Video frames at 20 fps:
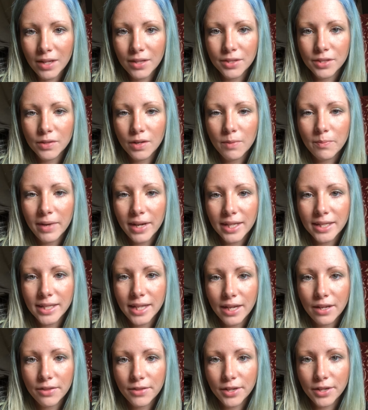So it might
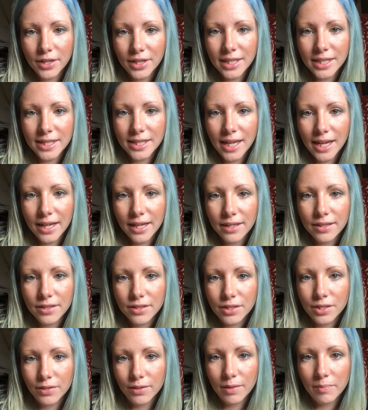take 30
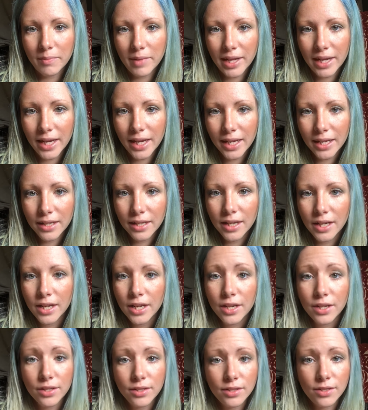seconds to a minute
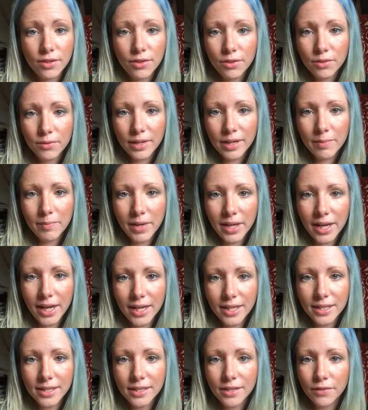to 3
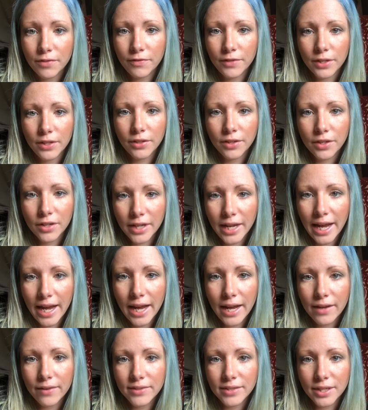minutes to feel your
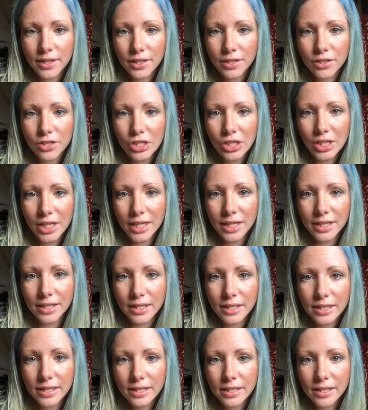calves and your
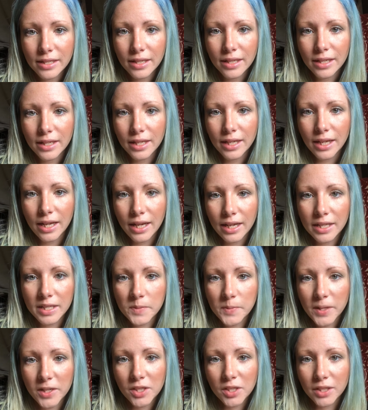shins,
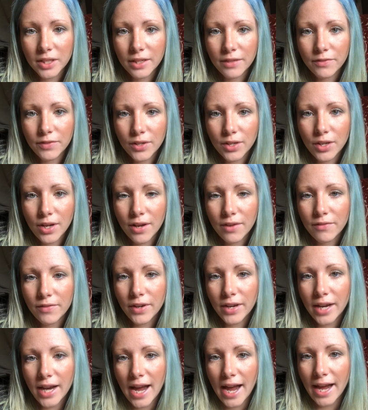especially if you're not
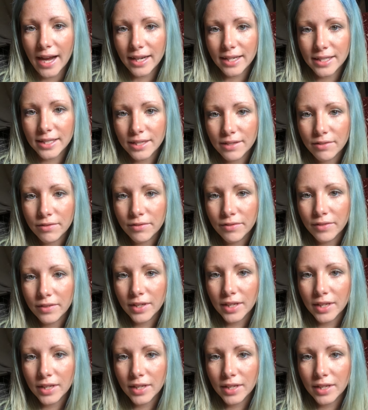very active.